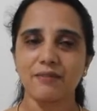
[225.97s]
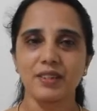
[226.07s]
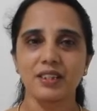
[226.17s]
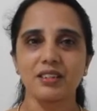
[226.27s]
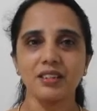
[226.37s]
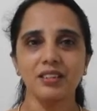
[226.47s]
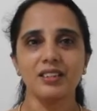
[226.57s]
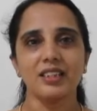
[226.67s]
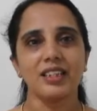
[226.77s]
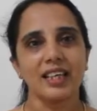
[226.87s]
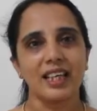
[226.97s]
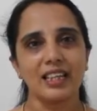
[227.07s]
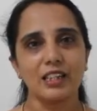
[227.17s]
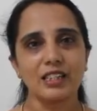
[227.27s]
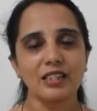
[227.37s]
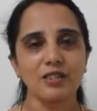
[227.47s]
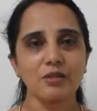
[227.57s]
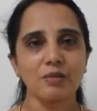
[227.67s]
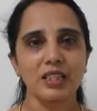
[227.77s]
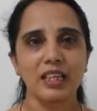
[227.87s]
finger and listen to
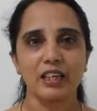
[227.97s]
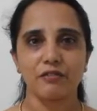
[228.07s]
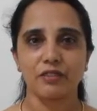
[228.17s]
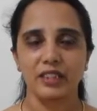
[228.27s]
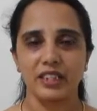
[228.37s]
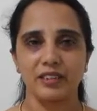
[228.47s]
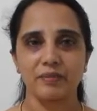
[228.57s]
me carefully.